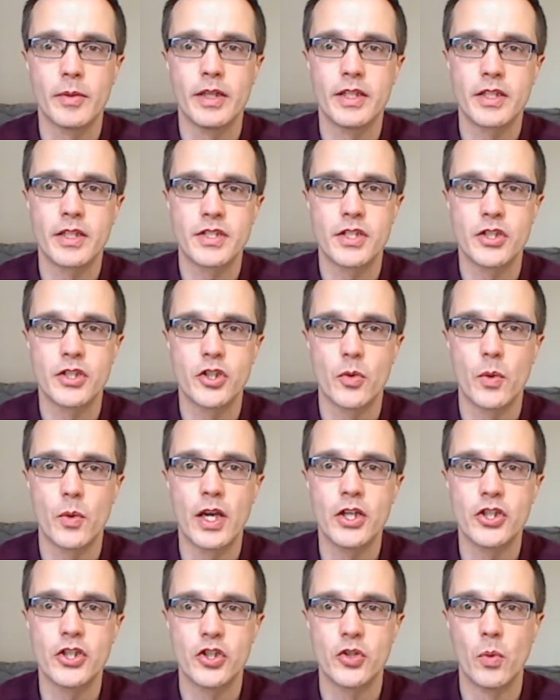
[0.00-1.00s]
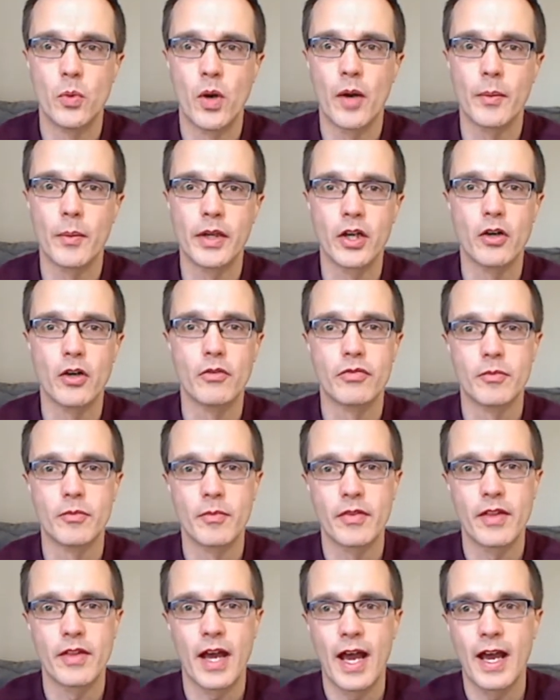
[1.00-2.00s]
be in a situation where we go
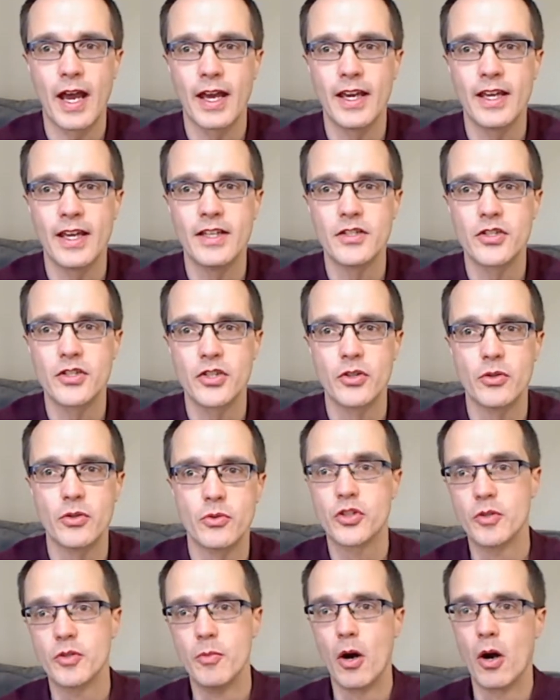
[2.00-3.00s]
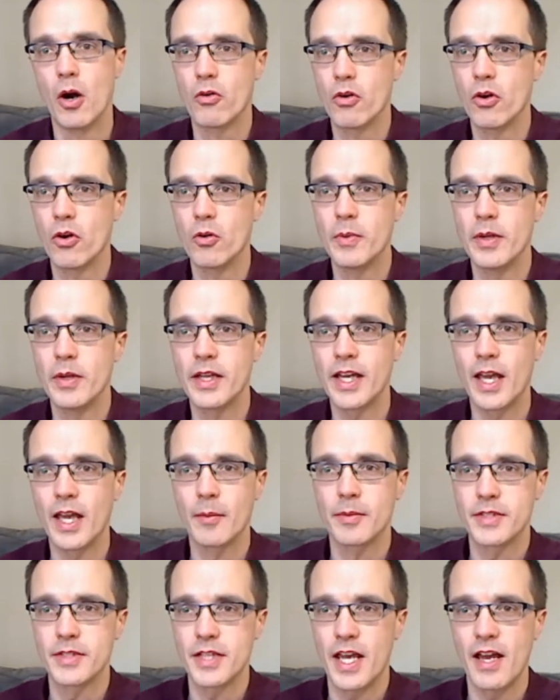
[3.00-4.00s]
from that into tomorrow being
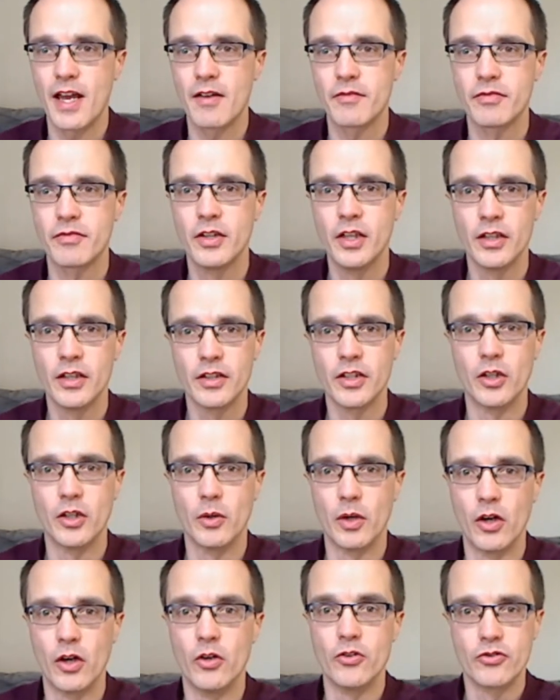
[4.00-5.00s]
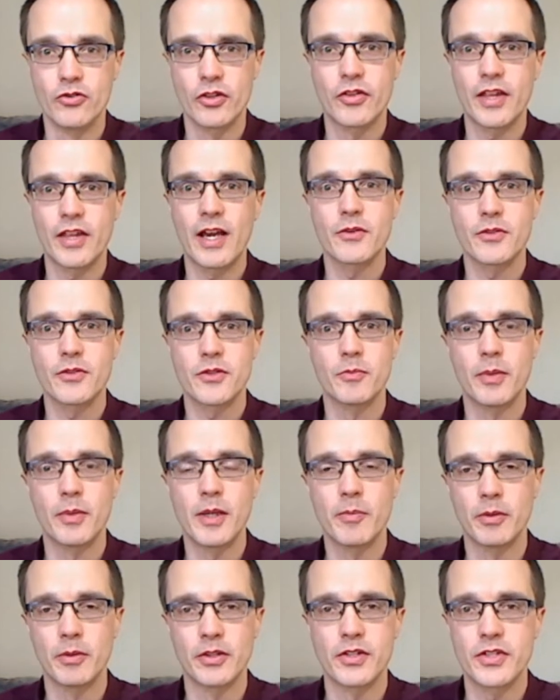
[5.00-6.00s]
able to have, 100,000
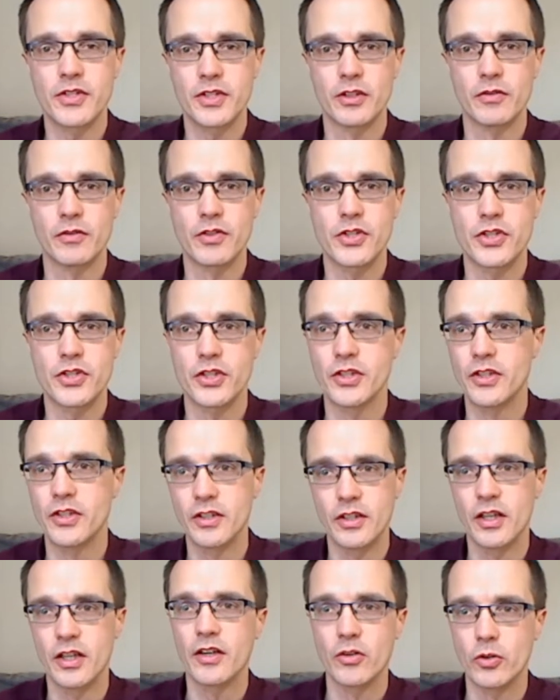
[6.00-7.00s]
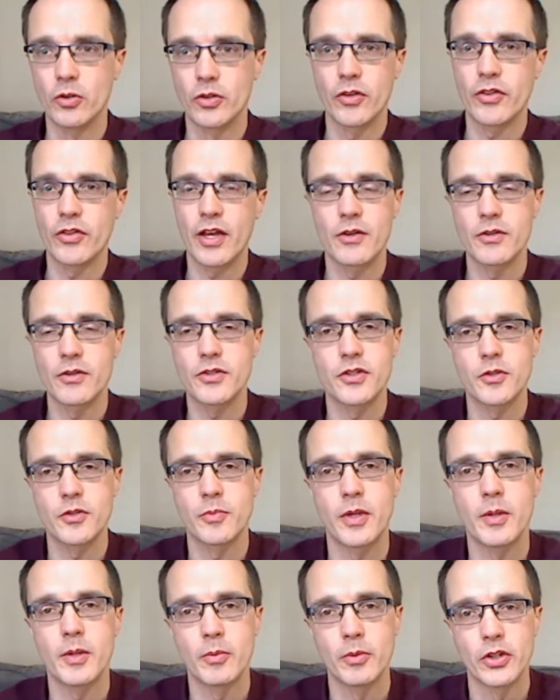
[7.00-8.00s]
people at Silverstone and all the thousands of
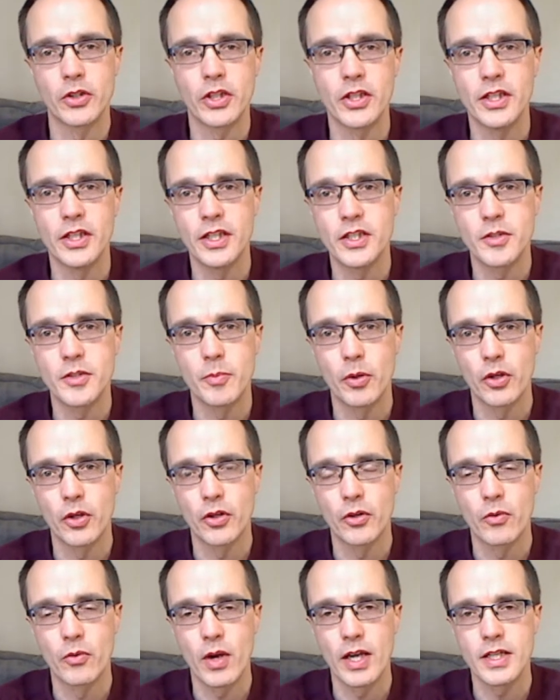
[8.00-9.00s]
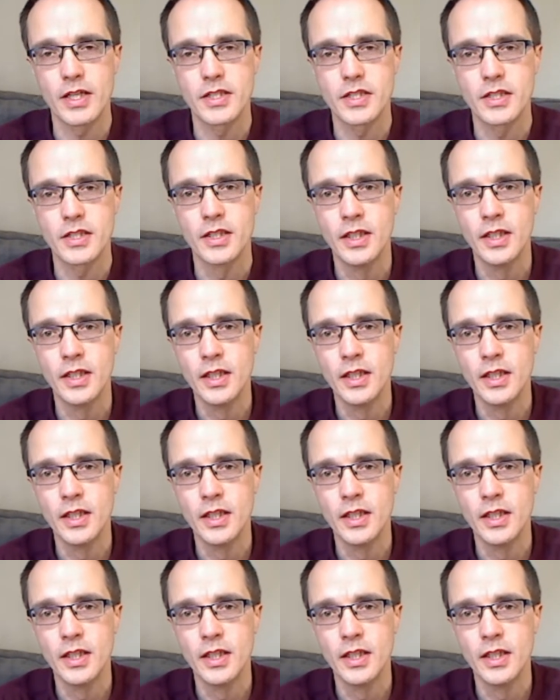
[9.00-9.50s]
people that you need to put on a race.